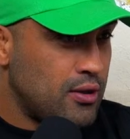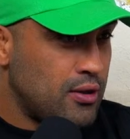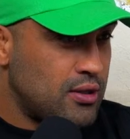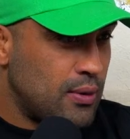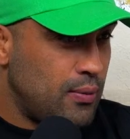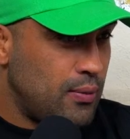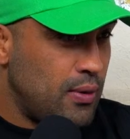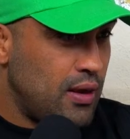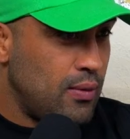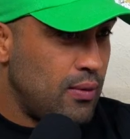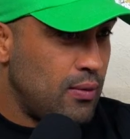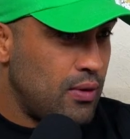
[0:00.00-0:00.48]
I
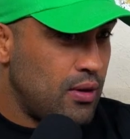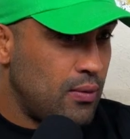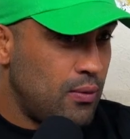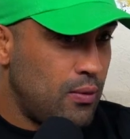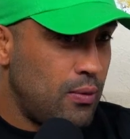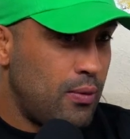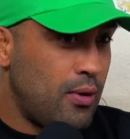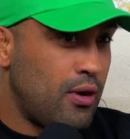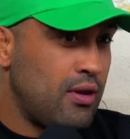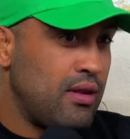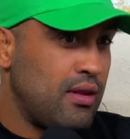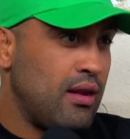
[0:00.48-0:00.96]
beat him in the blue
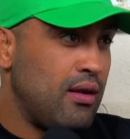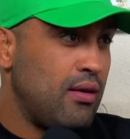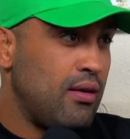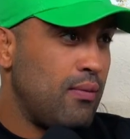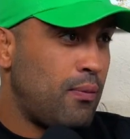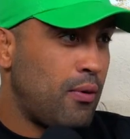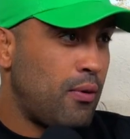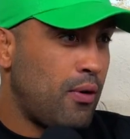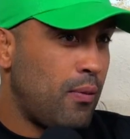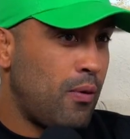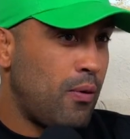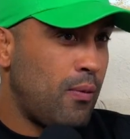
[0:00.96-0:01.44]
belt. And then in
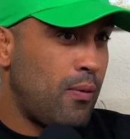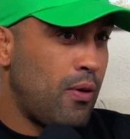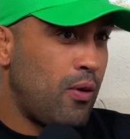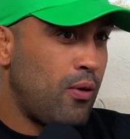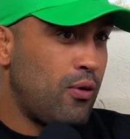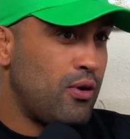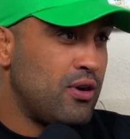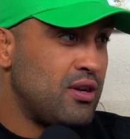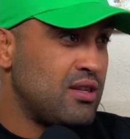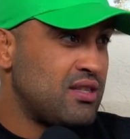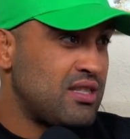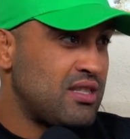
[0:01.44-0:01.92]
purple belt, we were
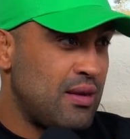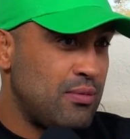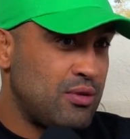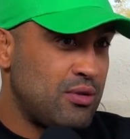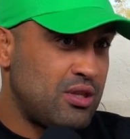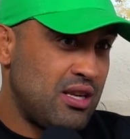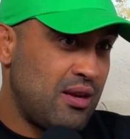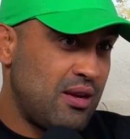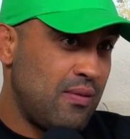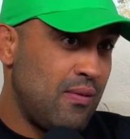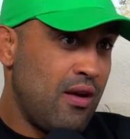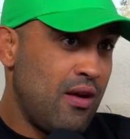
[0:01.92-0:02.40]
the same
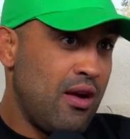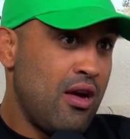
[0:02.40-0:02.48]
team.